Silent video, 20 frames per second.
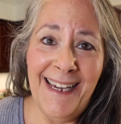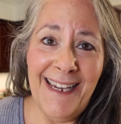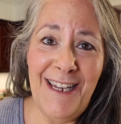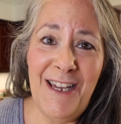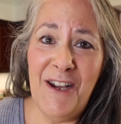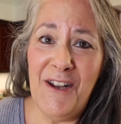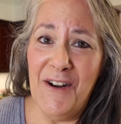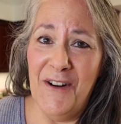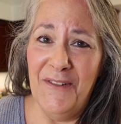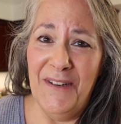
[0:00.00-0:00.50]

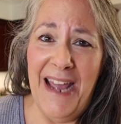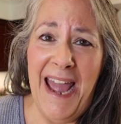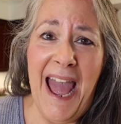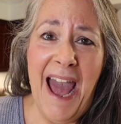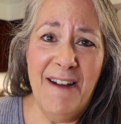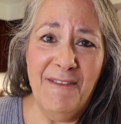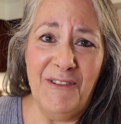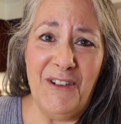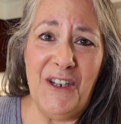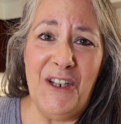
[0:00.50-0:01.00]
you don't
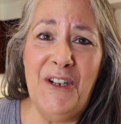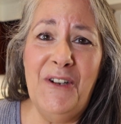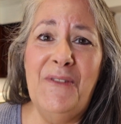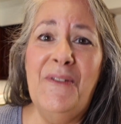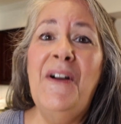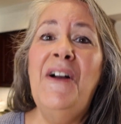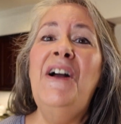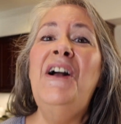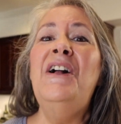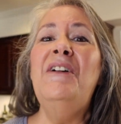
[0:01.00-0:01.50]
have
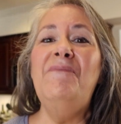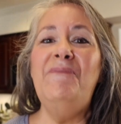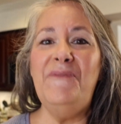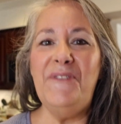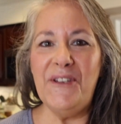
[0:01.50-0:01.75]
to.